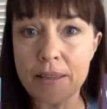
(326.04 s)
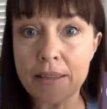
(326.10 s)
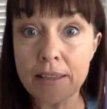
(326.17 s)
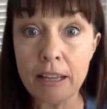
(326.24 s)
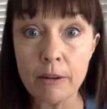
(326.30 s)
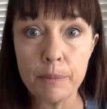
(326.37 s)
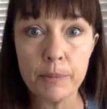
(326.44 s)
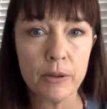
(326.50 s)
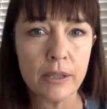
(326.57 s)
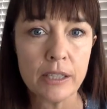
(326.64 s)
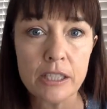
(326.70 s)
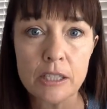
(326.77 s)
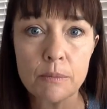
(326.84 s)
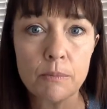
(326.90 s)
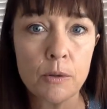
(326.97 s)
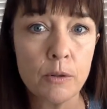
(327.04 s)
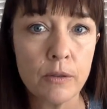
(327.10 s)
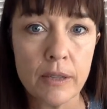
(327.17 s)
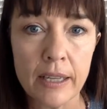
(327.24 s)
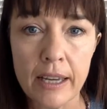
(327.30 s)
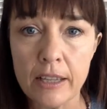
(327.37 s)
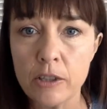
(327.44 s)
therapeutic
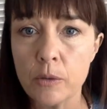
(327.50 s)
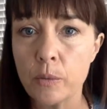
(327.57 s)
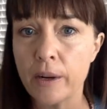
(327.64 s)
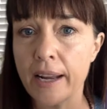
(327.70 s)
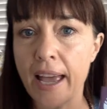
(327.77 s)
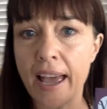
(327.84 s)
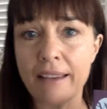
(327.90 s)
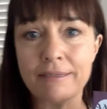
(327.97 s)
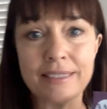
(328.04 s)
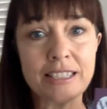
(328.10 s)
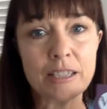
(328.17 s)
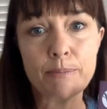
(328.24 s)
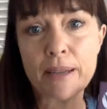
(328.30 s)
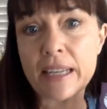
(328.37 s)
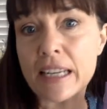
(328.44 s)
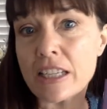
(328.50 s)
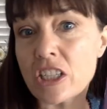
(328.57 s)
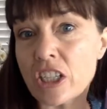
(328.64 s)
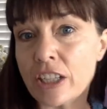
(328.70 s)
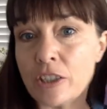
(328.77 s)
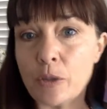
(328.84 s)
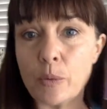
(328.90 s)
smoothie, and you want to have the
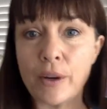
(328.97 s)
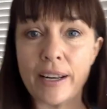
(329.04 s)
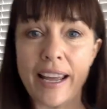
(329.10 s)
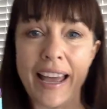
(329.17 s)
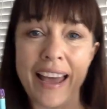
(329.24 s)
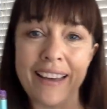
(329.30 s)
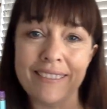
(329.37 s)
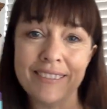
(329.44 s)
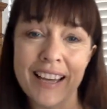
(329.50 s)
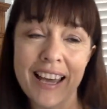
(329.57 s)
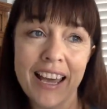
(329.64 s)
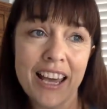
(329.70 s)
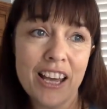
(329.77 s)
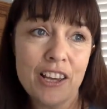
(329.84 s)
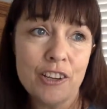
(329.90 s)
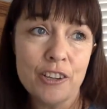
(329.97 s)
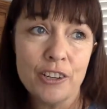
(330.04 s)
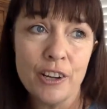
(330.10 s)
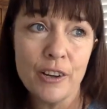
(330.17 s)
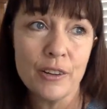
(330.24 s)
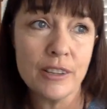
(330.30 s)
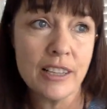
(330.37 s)
spinach, and you want to have, you
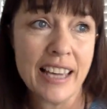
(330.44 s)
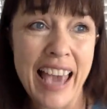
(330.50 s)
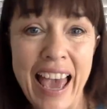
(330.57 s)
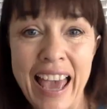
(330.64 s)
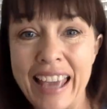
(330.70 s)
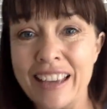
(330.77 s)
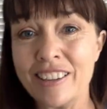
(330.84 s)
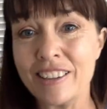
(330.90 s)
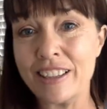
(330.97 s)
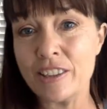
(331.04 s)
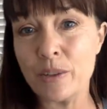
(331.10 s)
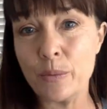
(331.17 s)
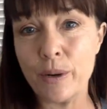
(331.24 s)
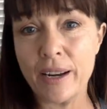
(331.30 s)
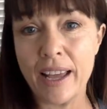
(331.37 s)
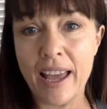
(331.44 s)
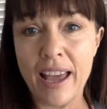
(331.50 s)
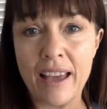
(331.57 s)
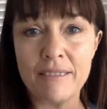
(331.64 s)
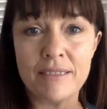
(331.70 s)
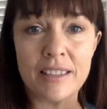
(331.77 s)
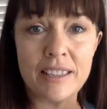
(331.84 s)
know, the kale, and you want to
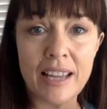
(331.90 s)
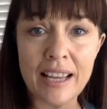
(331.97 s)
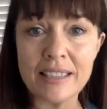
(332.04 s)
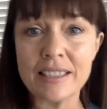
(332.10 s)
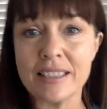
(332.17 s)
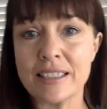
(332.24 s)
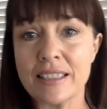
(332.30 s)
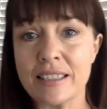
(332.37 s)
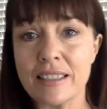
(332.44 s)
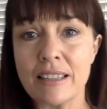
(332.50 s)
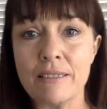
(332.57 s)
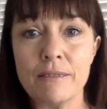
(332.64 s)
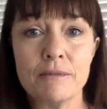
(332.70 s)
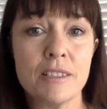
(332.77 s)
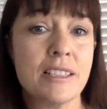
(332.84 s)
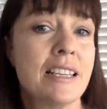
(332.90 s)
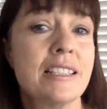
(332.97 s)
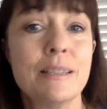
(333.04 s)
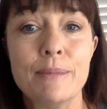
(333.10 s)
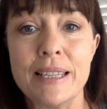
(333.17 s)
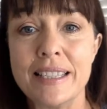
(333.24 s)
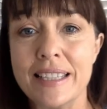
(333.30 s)
have the nuts and the
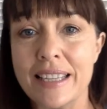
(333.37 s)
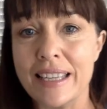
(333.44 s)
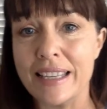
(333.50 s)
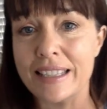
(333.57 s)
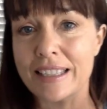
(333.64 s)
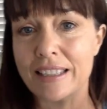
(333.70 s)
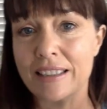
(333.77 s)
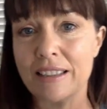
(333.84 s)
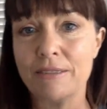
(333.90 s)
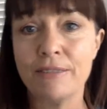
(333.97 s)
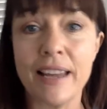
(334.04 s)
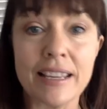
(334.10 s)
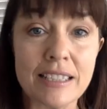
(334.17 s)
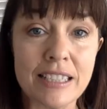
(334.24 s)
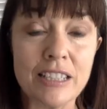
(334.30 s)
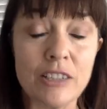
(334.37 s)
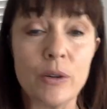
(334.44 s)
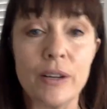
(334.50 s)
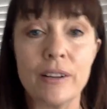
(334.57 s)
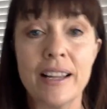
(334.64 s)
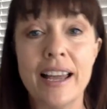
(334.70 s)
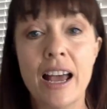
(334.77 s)
sesame seeds and the flaxseed
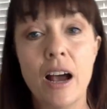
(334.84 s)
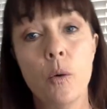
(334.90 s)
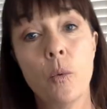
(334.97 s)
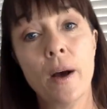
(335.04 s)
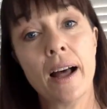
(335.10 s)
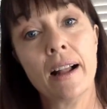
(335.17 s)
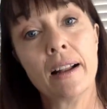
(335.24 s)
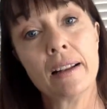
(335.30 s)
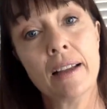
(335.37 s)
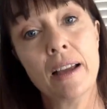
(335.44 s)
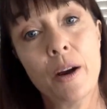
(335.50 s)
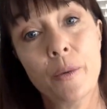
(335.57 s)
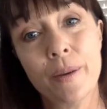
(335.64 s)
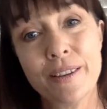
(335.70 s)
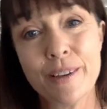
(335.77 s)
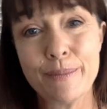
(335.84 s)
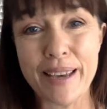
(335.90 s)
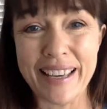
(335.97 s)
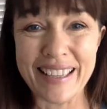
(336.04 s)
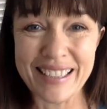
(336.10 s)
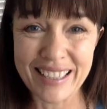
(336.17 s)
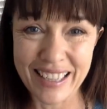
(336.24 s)
oil. Well, when you're
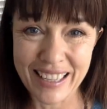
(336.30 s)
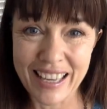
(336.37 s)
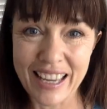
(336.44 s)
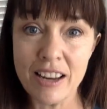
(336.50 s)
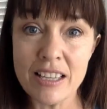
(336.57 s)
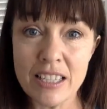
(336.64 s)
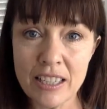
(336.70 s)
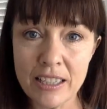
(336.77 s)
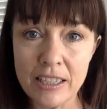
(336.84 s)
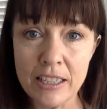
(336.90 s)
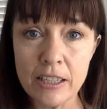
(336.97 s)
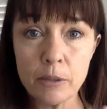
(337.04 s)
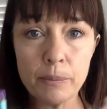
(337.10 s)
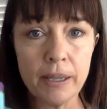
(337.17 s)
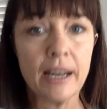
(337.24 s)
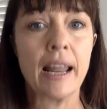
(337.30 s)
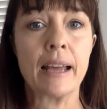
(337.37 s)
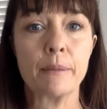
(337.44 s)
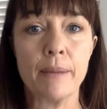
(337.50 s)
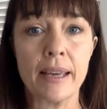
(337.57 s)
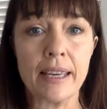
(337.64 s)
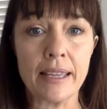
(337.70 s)
making skincare, it's a little bit
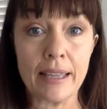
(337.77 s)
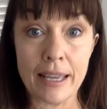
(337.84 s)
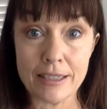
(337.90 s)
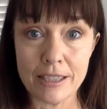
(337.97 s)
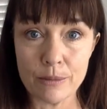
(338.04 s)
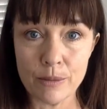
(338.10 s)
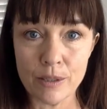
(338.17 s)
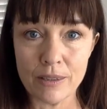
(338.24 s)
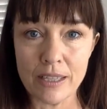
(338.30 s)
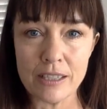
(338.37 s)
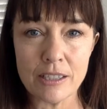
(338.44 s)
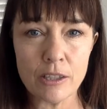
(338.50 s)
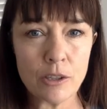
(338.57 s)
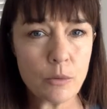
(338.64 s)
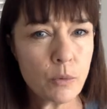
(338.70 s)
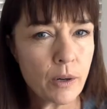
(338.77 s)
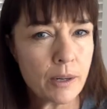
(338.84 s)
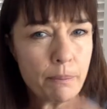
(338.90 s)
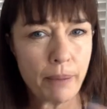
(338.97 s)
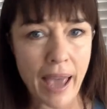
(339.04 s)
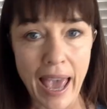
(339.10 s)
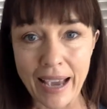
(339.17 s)
like making that smoothie. So you want
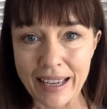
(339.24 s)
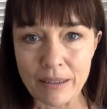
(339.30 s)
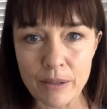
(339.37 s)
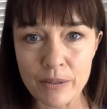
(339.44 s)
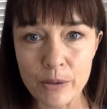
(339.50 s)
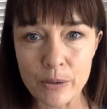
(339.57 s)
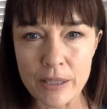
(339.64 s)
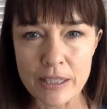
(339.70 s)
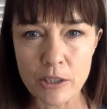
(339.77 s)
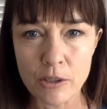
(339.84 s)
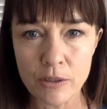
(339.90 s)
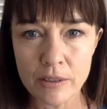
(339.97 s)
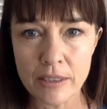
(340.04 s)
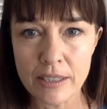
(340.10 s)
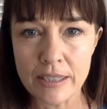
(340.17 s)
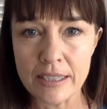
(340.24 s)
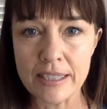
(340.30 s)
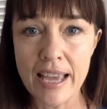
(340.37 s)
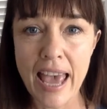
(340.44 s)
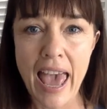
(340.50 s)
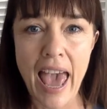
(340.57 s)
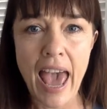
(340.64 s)
to pack it with all these goodnesses,
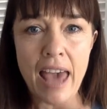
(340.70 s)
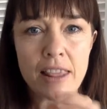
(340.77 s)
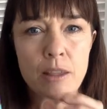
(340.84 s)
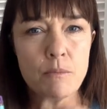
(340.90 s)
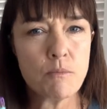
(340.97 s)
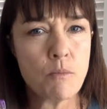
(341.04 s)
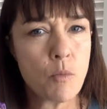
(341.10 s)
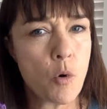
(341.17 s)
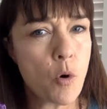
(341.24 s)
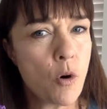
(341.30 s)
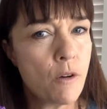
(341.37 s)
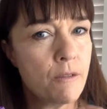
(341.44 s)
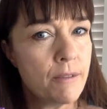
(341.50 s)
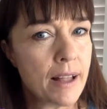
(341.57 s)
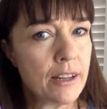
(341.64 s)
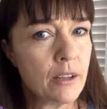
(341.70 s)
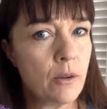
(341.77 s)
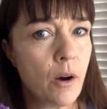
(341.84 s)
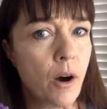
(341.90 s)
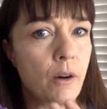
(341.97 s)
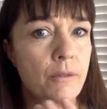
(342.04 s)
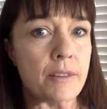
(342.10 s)
and the more value
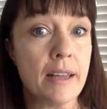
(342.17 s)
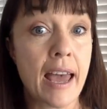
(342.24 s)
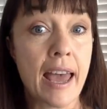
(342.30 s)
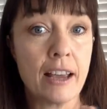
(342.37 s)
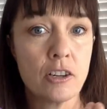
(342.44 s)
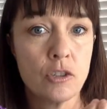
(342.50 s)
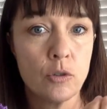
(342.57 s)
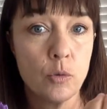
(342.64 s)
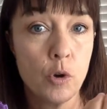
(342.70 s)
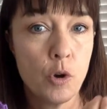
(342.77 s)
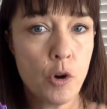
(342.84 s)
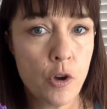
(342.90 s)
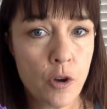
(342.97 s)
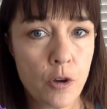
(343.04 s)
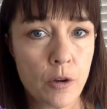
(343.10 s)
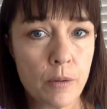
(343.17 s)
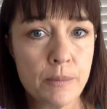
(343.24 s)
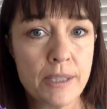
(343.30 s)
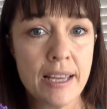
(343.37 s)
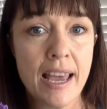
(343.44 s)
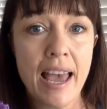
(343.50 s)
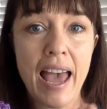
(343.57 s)
of the actual
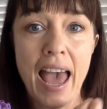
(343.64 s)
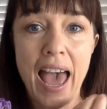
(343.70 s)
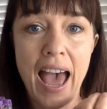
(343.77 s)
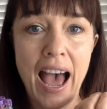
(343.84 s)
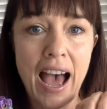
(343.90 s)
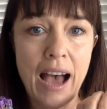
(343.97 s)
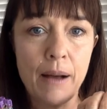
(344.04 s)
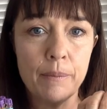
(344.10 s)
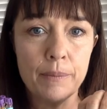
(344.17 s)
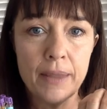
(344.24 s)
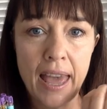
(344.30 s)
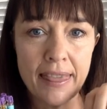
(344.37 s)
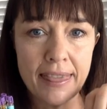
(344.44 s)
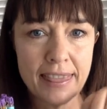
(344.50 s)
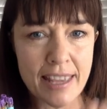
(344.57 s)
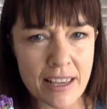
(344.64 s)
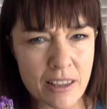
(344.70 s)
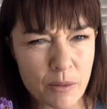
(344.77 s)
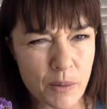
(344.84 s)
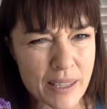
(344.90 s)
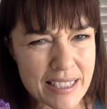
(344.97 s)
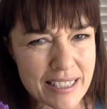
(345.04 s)
herbs, and they're the
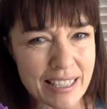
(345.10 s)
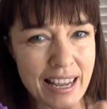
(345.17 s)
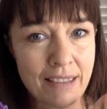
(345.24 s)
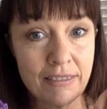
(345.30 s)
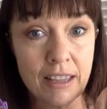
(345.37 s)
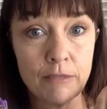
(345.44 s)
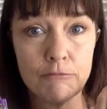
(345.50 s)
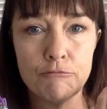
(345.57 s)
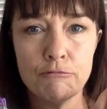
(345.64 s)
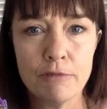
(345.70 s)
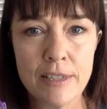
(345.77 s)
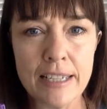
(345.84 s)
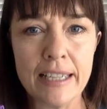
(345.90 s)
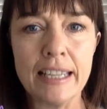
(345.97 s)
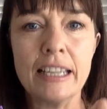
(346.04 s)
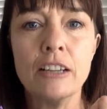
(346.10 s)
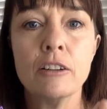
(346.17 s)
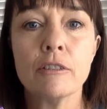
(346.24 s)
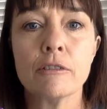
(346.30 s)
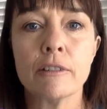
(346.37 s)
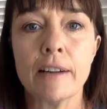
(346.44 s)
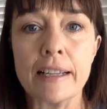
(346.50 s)
ones that have the really
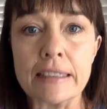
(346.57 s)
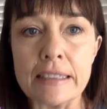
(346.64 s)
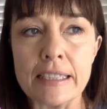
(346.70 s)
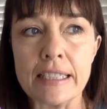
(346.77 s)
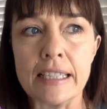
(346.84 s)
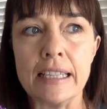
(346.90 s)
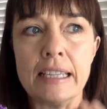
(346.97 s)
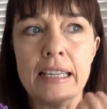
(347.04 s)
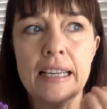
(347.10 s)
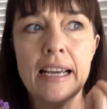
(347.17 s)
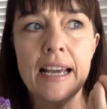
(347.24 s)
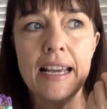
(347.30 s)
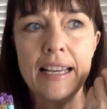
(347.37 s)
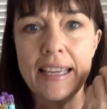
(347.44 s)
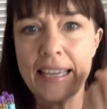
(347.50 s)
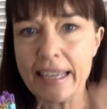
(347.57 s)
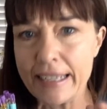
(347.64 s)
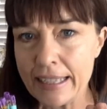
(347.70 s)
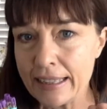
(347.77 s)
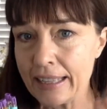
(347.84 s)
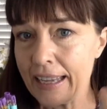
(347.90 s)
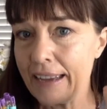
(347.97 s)
grunty, get
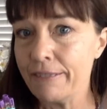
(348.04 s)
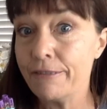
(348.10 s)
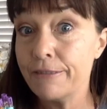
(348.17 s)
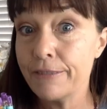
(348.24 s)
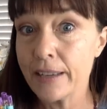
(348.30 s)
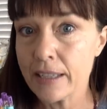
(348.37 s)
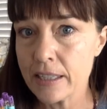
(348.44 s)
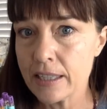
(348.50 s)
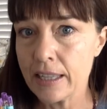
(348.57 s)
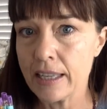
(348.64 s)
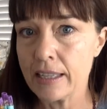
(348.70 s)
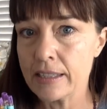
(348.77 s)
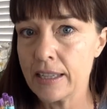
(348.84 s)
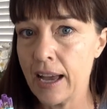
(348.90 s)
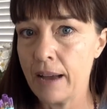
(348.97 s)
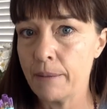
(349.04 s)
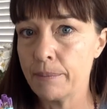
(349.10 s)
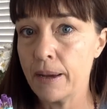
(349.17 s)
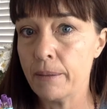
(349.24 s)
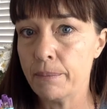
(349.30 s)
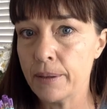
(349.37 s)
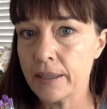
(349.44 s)
in there, fix things up
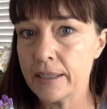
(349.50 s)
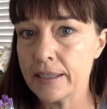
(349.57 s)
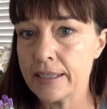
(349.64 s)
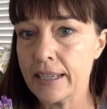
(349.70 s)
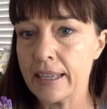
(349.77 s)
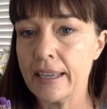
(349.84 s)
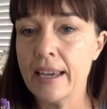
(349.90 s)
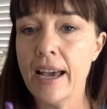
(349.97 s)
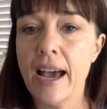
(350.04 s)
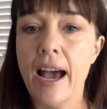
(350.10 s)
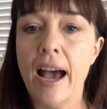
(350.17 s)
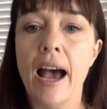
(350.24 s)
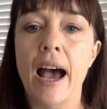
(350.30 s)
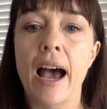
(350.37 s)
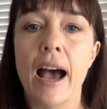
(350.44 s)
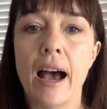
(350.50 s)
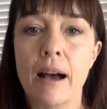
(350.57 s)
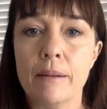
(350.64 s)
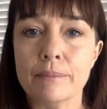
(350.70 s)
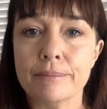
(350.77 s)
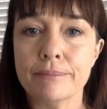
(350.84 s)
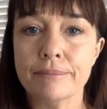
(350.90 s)
ability,
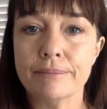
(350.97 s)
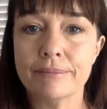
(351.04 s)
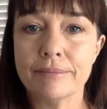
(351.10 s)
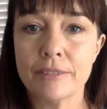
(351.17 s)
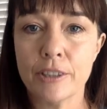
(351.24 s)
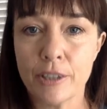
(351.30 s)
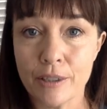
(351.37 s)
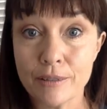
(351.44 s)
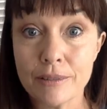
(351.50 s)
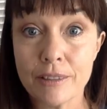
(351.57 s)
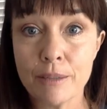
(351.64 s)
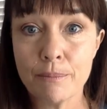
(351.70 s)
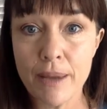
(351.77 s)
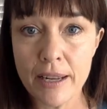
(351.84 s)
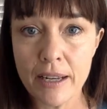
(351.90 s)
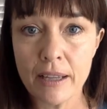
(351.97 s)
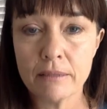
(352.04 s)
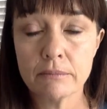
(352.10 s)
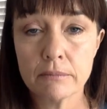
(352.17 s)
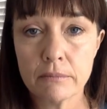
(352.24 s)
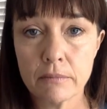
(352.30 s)
you know, the better